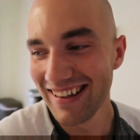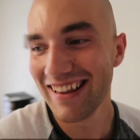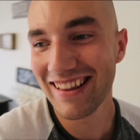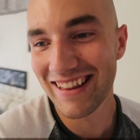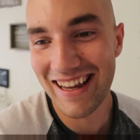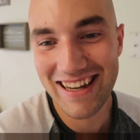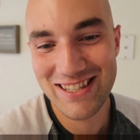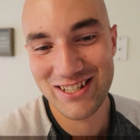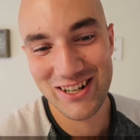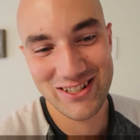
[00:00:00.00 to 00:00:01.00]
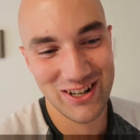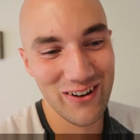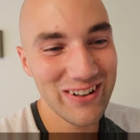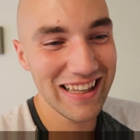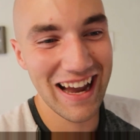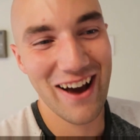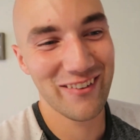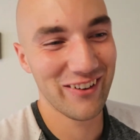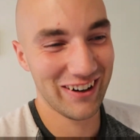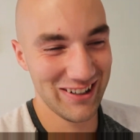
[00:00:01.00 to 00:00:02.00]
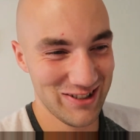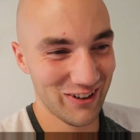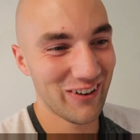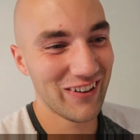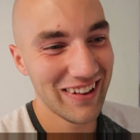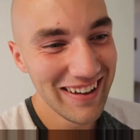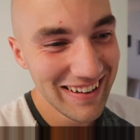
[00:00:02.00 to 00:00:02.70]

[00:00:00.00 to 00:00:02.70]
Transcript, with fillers: like it's just totally out of her control.